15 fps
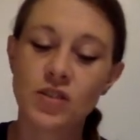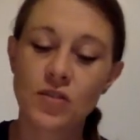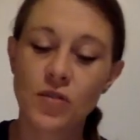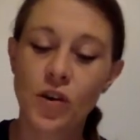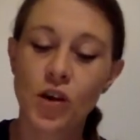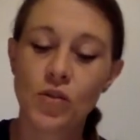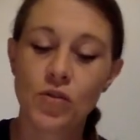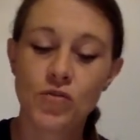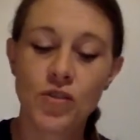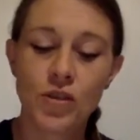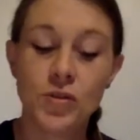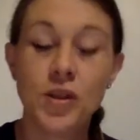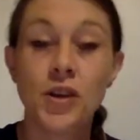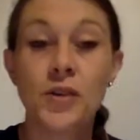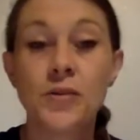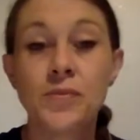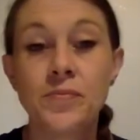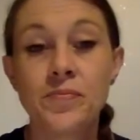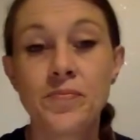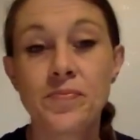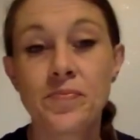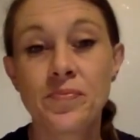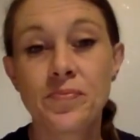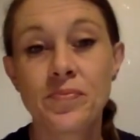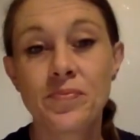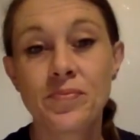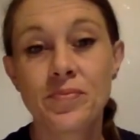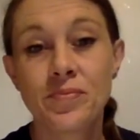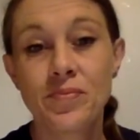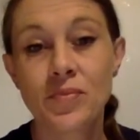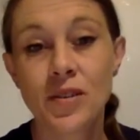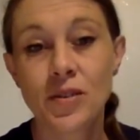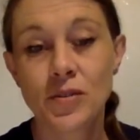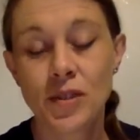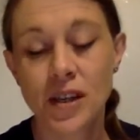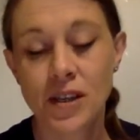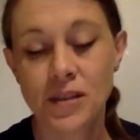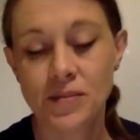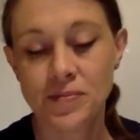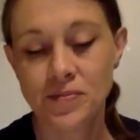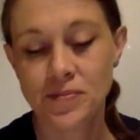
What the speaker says: to flow through you. Okay.